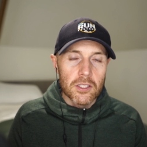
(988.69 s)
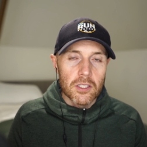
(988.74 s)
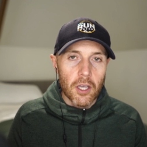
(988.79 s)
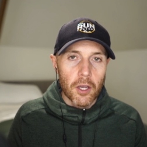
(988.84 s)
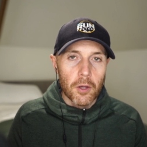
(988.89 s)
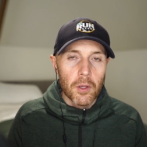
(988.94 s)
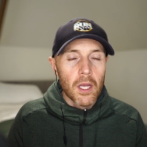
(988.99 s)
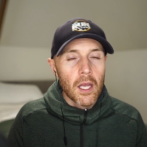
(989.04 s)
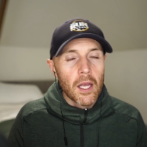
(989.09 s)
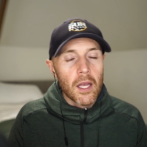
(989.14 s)

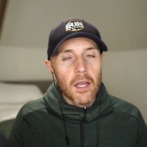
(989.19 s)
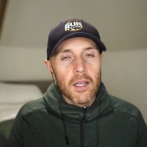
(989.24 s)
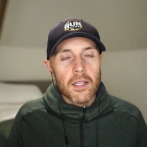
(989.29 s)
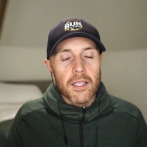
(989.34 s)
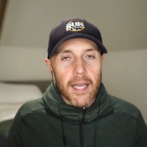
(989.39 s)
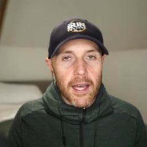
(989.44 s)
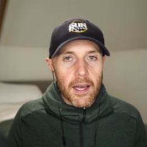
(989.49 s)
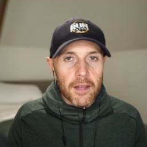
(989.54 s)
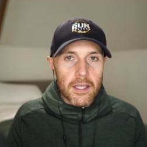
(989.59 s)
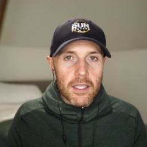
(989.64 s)
So
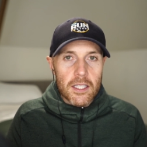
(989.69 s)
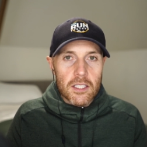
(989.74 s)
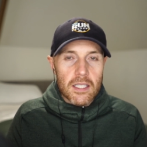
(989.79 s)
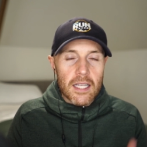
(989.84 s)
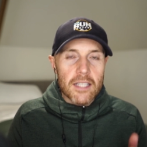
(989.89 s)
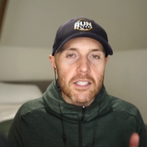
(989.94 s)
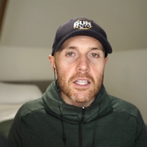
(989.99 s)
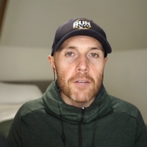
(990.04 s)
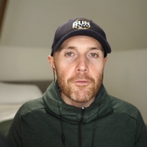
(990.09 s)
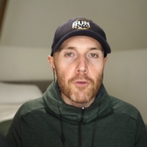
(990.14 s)
yeah, I think
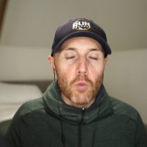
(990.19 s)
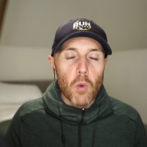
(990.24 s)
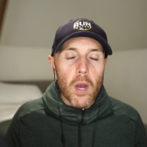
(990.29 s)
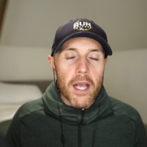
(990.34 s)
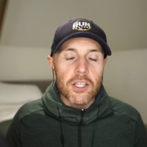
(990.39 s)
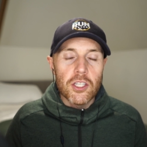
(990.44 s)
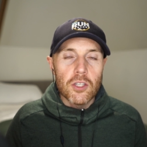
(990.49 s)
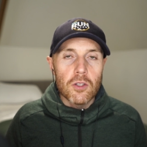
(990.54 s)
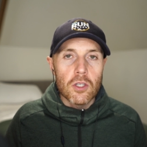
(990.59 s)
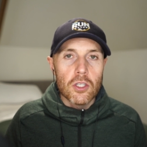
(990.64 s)
there's different
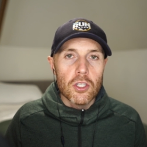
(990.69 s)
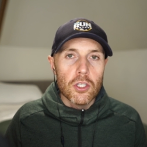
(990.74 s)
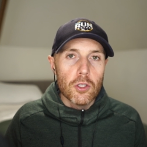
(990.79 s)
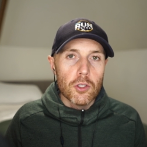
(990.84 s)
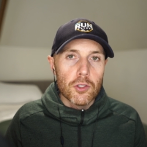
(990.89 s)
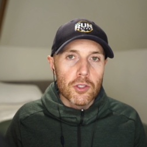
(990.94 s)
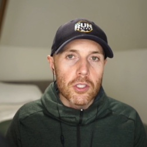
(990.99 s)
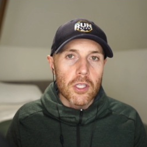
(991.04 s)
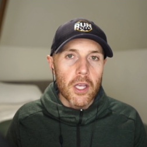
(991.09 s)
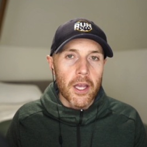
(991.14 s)
ways you can
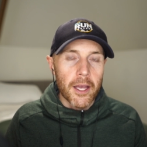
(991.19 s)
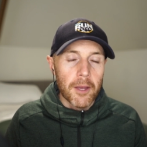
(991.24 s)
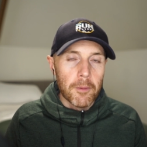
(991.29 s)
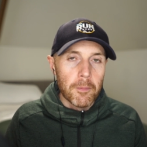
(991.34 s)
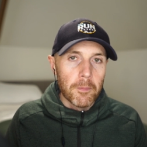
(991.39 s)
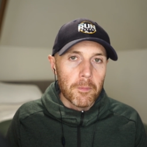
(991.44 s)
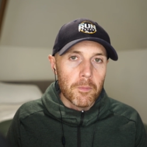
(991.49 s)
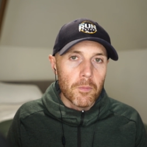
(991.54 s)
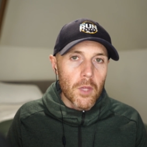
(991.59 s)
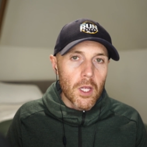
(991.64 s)
use
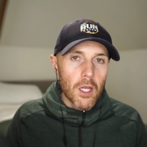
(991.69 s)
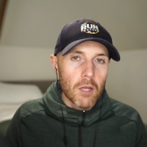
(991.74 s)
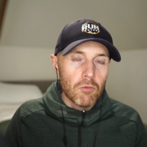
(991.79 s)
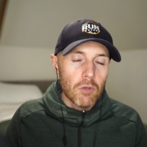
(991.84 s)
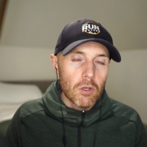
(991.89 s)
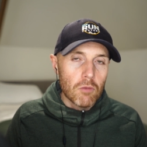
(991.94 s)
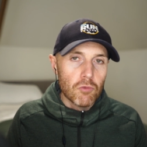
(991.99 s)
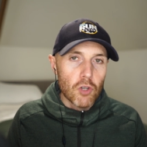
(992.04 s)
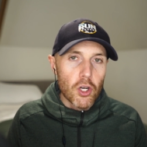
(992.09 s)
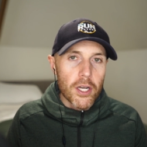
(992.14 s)

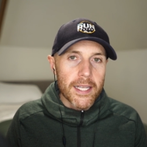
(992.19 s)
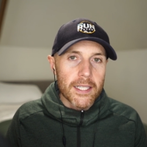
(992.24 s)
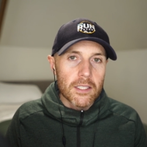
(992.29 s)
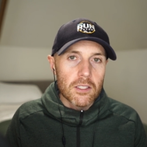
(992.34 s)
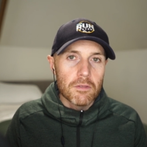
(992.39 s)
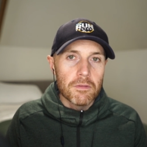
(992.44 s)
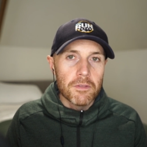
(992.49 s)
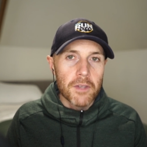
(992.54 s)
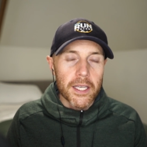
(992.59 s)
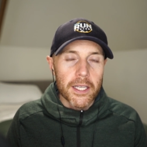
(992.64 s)
running
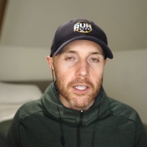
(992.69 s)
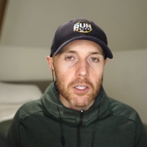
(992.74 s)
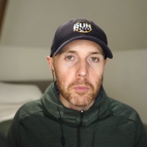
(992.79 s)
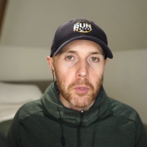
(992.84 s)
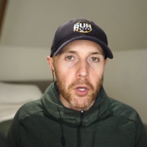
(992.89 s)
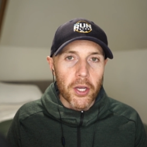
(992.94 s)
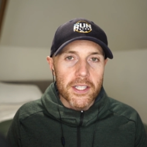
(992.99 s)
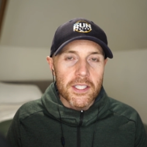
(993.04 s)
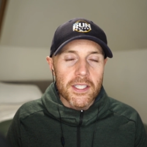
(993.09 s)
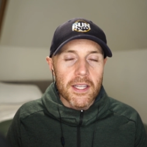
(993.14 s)
to feel,
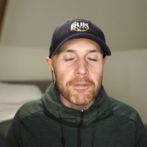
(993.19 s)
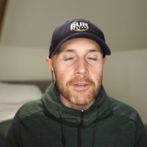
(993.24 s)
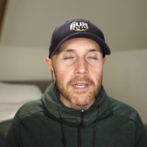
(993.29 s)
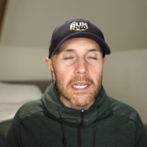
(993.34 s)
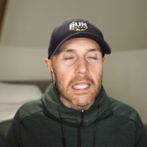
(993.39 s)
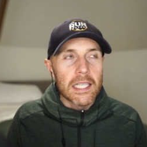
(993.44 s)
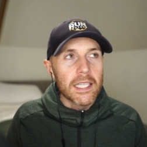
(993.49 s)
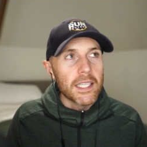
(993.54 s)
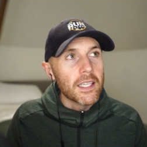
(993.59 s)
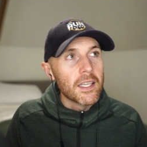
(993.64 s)
but it's
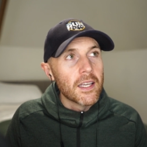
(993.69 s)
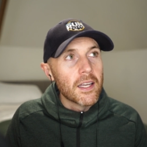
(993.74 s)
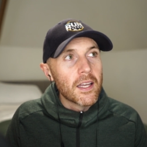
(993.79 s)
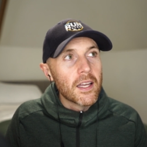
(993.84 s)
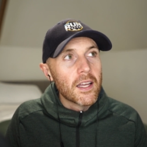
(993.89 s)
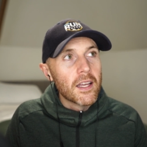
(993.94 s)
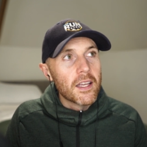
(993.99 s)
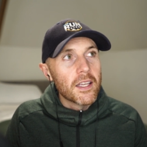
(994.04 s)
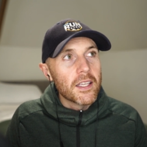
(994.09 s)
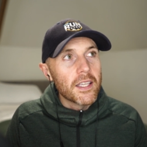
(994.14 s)
definitely,
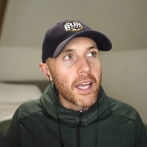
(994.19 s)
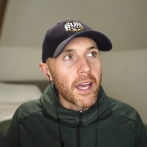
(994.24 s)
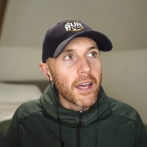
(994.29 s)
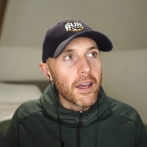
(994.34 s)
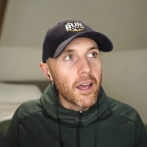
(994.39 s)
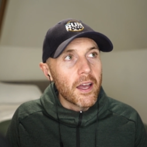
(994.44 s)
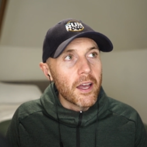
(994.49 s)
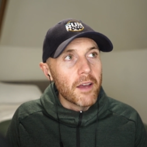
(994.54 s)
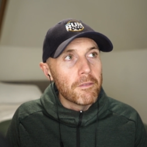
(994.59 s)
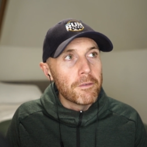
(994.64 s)

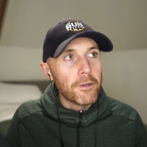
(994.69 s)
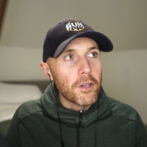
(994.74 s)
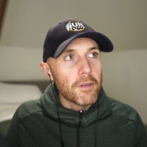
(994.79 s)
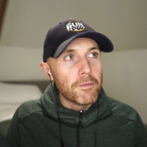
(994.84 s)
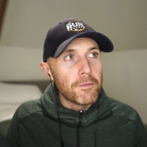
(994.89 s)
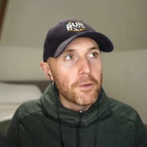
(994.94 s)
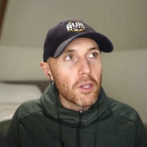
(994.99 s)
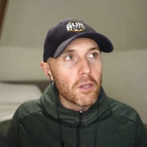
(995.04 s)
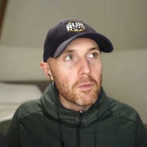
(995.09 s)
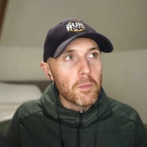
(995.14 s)
yeah, for
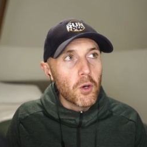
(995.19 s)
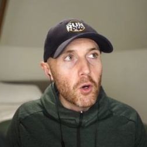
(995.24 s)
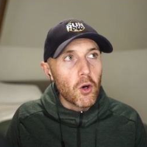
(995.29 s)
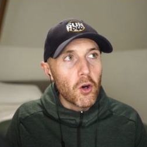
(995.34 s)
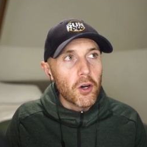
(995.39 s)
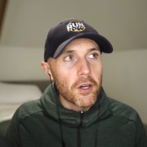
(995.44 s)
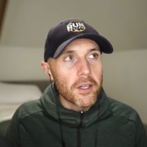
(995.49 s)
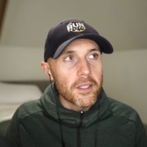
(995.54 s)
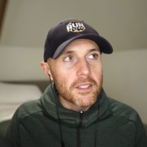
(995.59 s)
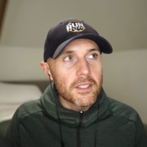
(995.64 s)
the
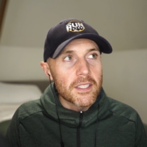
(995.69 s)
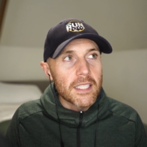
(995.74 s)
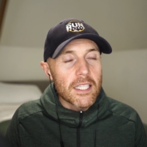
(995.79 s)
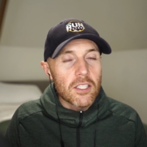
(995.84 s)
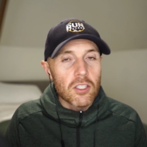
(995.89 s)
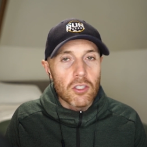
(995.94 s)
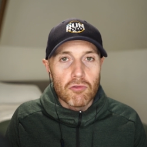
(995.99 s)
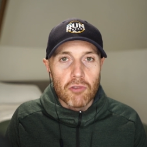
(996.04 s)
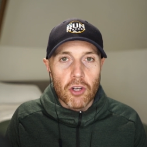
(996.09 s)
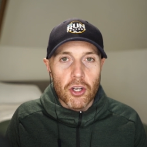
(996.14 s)
more
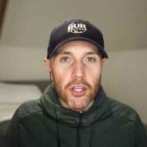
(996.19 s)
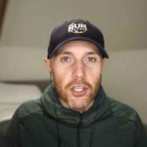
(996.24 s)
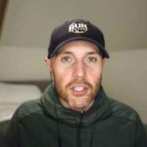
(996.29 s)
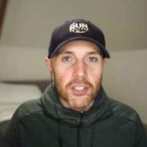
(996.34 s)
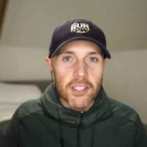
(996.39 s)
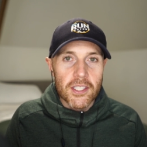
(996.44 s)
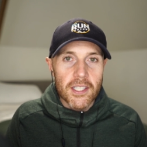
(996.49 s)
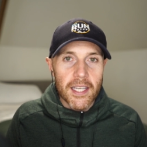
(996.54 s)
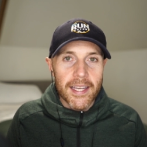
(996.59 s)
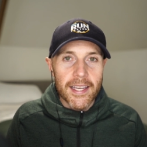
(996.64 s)
seasoned
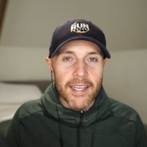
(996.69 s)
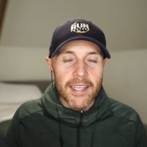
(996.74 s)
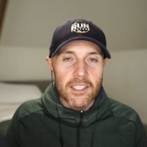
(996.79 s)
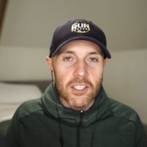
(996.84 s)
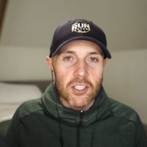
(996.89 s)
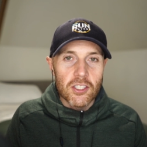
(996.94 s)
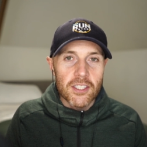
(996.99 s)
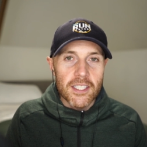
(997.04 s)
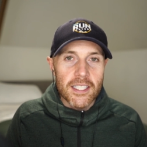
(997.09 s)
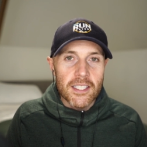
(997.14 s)
runners,
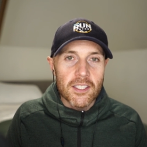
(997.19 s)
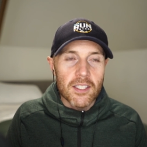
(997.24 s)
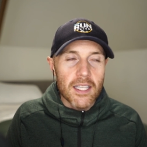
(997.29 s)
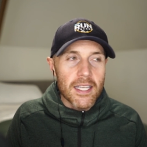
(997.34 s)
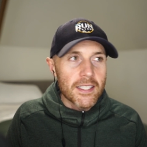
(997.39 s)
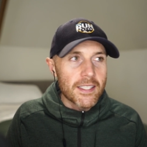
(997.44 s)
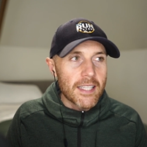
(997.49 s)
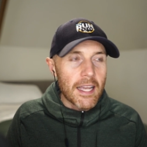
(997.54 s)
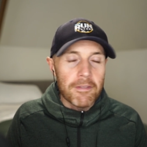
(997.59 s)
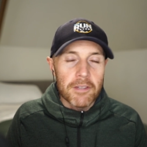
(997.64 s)

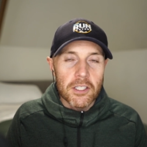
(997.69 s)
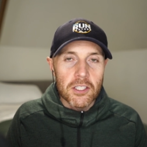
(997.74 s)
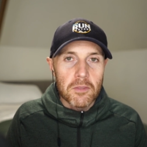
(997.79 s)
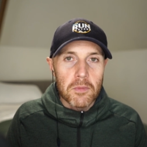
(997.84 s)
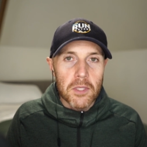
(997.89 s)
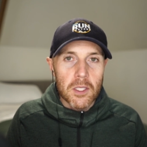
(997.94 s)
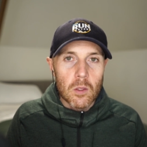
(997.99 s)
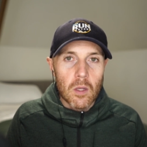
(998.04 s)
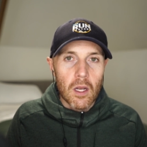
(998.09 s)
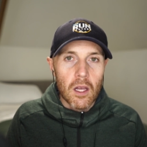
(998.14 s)
it's definitely
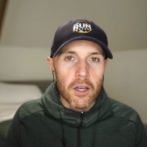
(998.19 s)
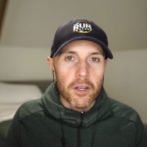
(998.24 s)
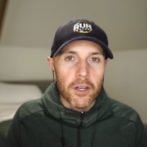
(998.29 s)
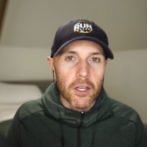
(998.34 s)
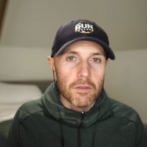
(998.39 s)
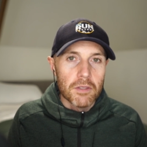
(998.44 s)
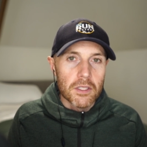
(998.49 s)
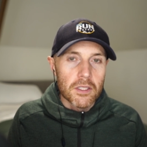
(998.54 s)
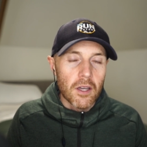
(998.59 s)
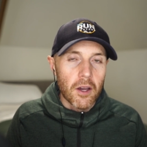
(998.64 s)
something you learn
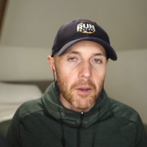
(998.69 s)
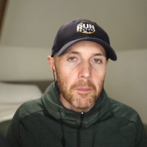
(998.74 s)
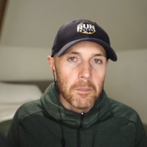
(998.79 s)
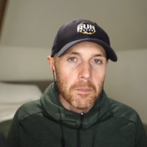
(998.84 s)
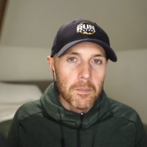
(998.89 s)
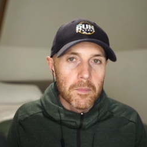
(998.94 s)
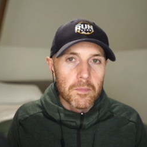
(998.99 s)
over time.